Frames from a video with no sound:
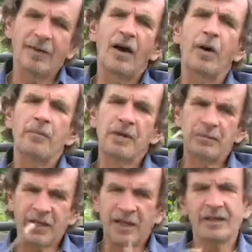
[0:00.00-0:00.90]
helped me
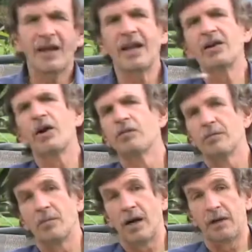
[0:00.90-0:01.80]
begin getting
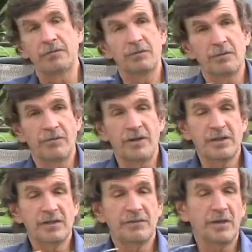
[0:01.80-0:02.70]
over my
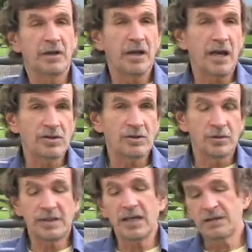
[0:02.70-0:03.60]
very severe
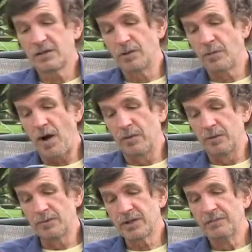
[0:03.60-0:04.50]
gastrointestinal
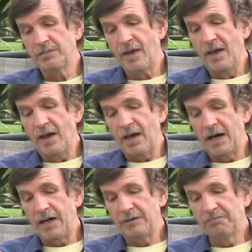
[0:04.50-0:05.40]
problems.
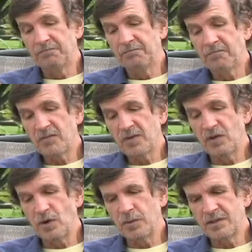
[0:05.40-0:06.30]
Um,
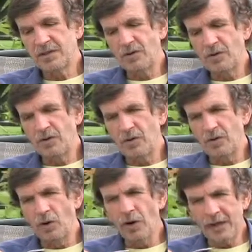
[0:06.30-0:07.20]
so it was
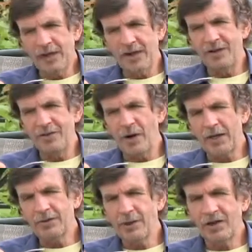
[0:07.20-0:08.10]
oriented in the
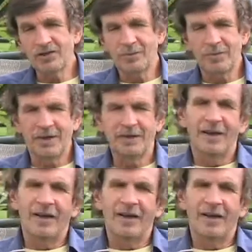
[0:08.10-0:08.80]
right direction, but